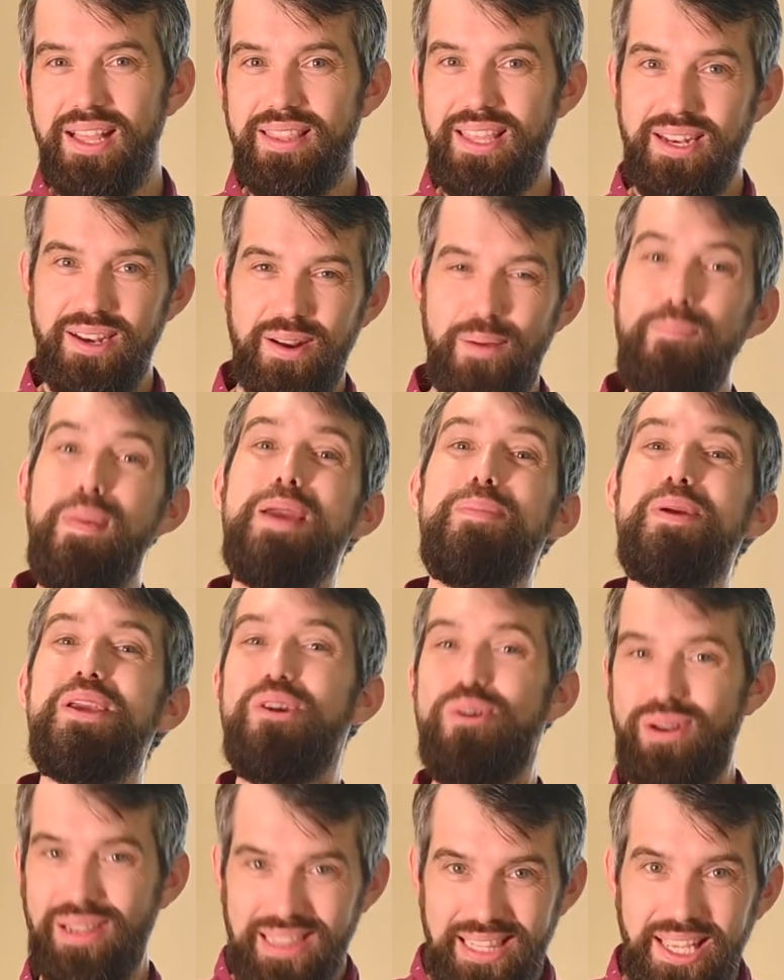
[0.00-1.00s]
that maybe
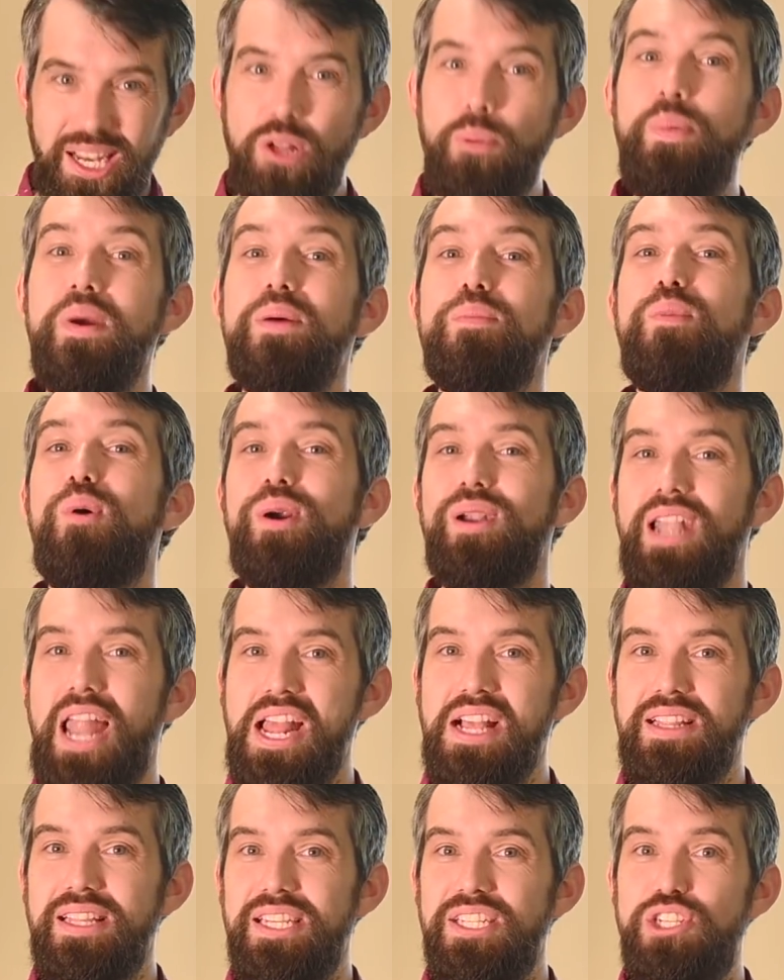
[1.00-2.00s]
you're a little bit more
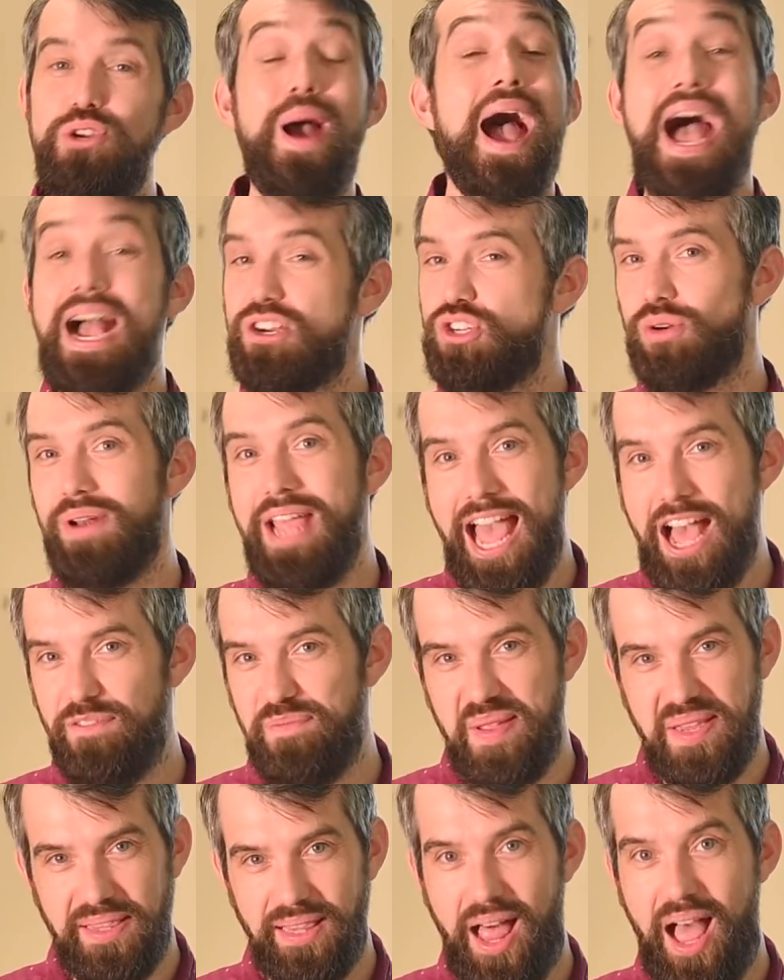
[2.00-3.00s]
likely to actually have
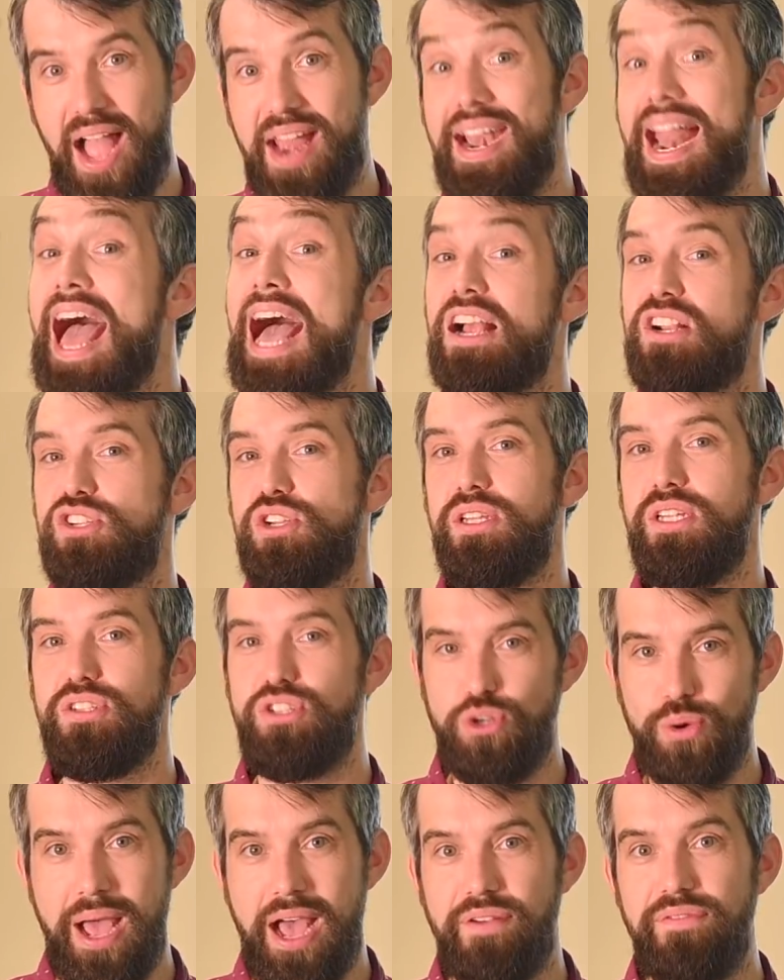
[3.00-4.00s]
been lying and actually
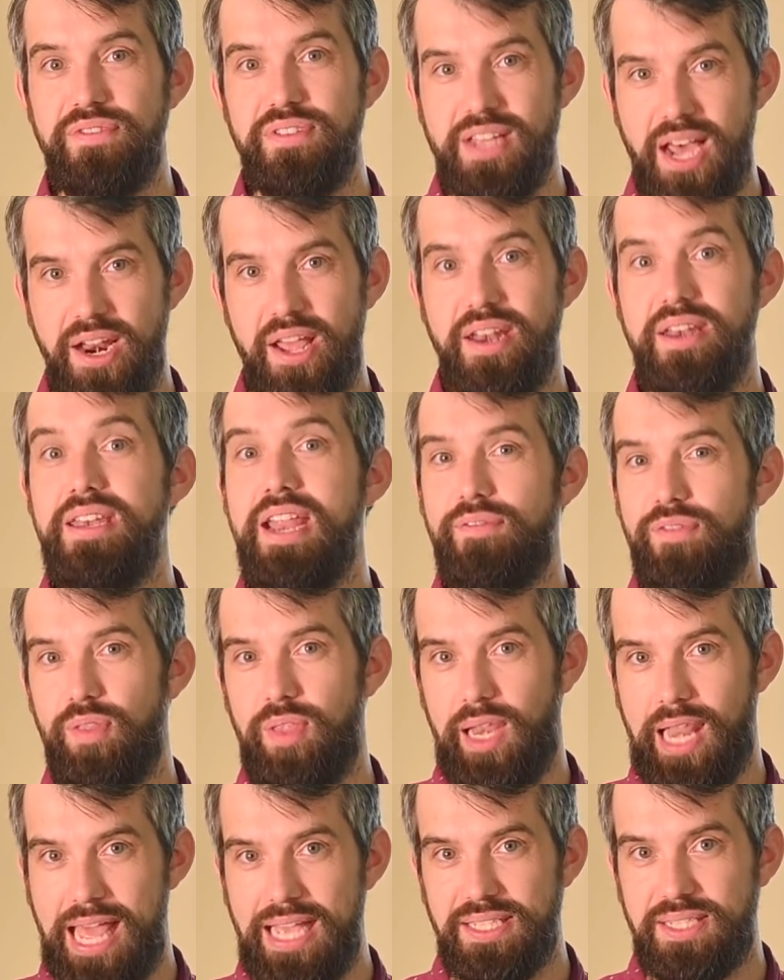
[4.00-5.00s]
to have done it
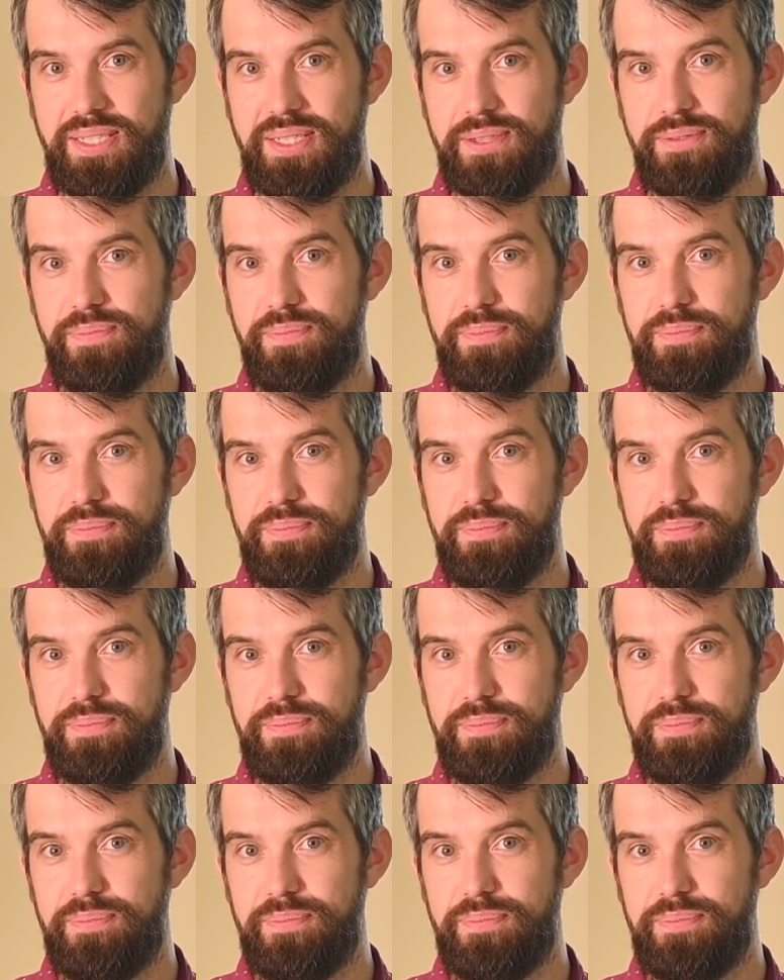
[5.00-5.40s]
nevertheless.